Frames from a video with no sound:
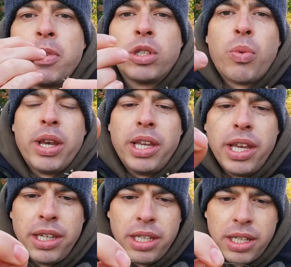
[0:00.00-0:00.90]
Just wet the
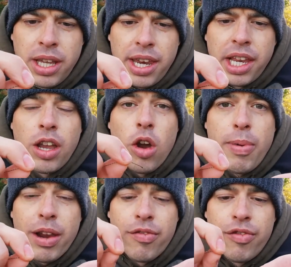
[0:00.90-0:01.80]
end, and then go
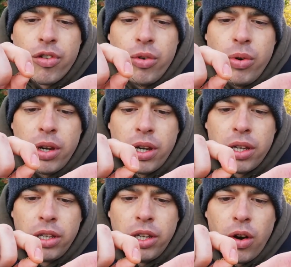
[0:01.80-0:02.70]
back through
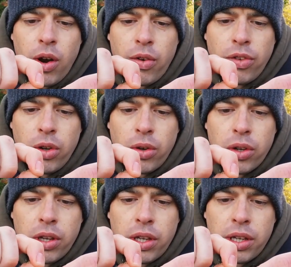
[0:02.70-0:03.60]
the eye of the hook,